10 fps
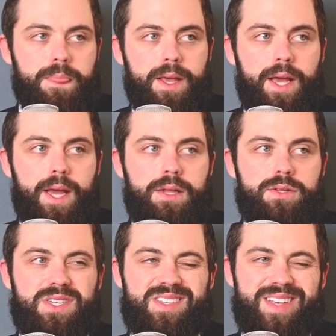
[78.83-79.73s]

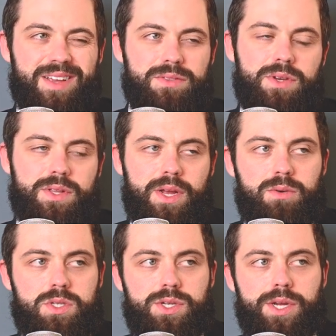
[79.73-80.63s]
And the second thing that I
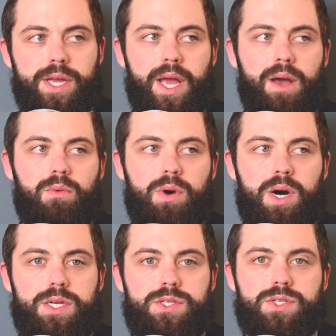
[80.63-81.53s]
was looking at
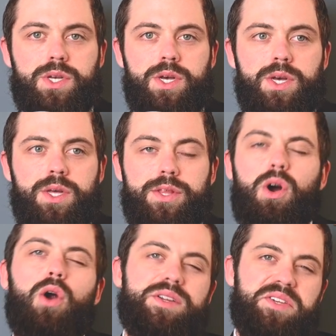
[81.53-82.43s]
was the
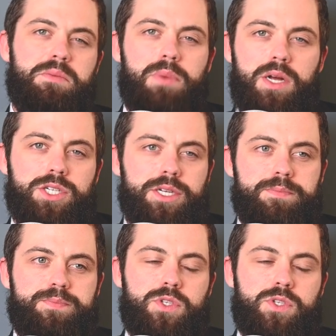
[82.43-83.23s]
R&D budget.